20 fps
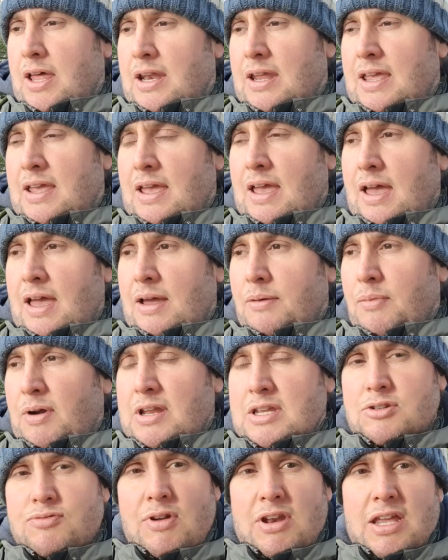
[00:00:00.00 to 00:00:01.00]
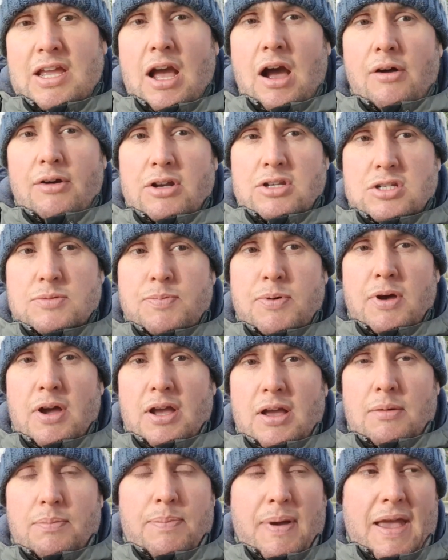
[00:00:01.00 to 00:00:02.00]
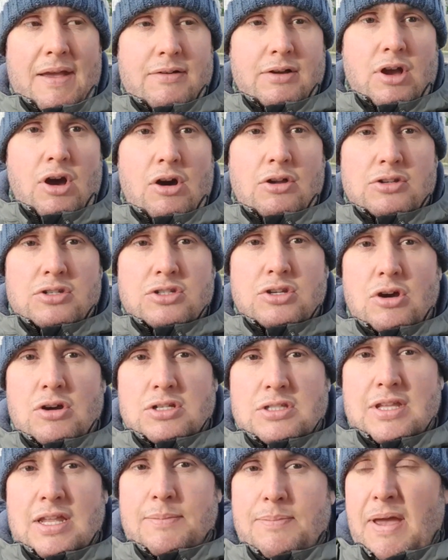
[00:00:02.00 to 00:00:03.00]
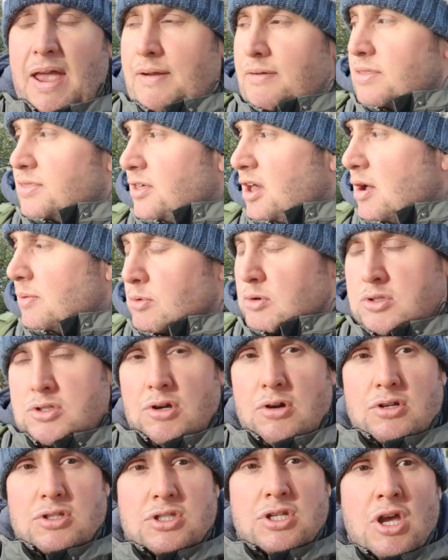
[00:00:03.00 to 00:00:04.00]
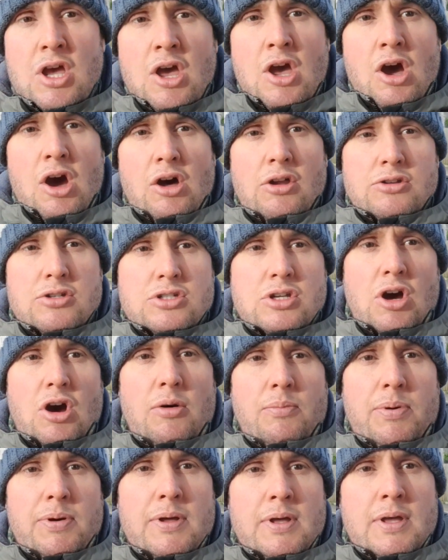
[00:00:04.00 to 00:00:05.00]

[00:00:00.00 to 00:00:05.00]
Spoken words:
And when it's really cold, I just put a pair of cotton socks and then a pair of thermal socks on top.